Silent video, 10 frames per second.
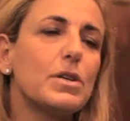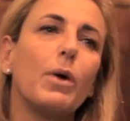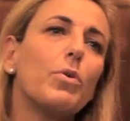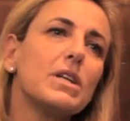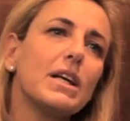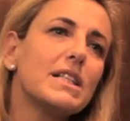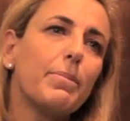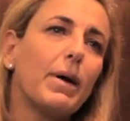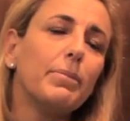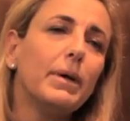I, I was in his
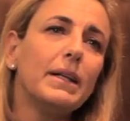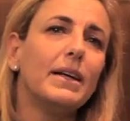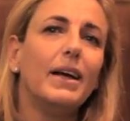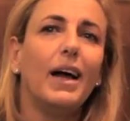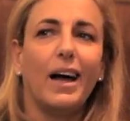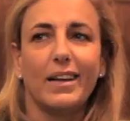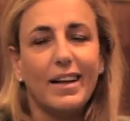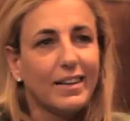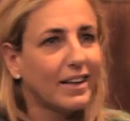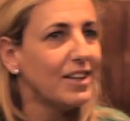apartment, and he
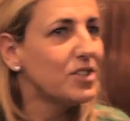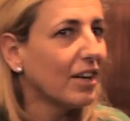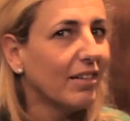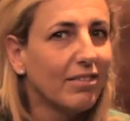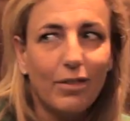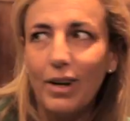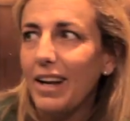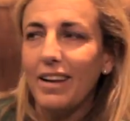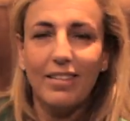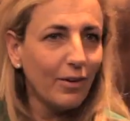had a kitchen,
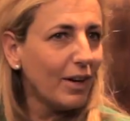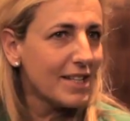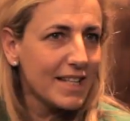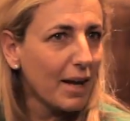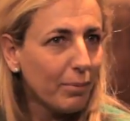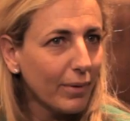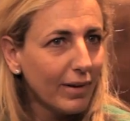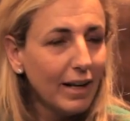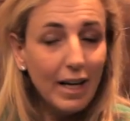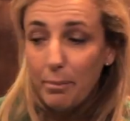really, really simple.
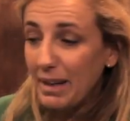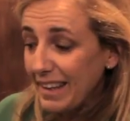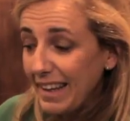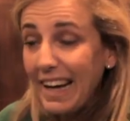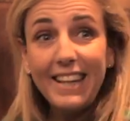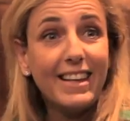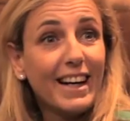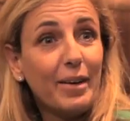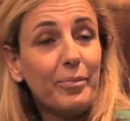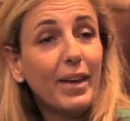But he had
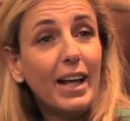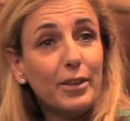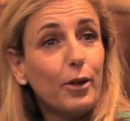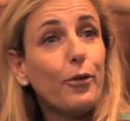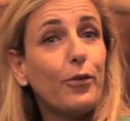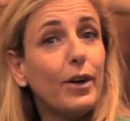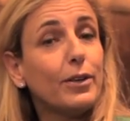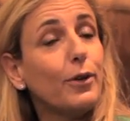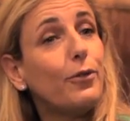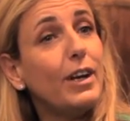um, the, uh,
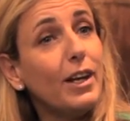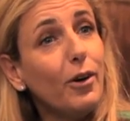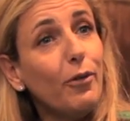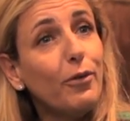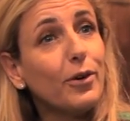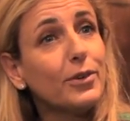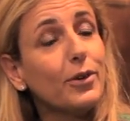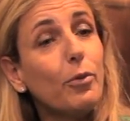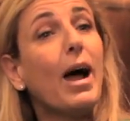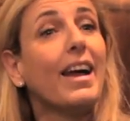the frigo for the
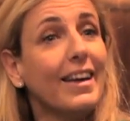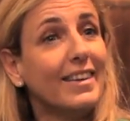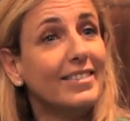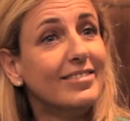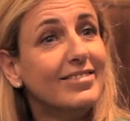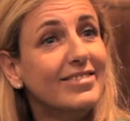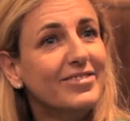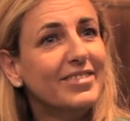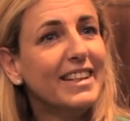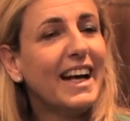wine.
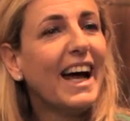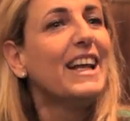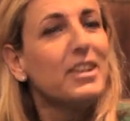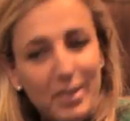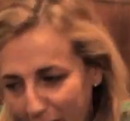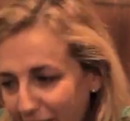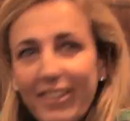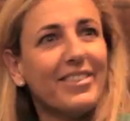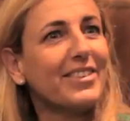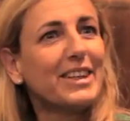And they said, oh,
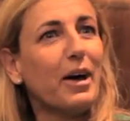what?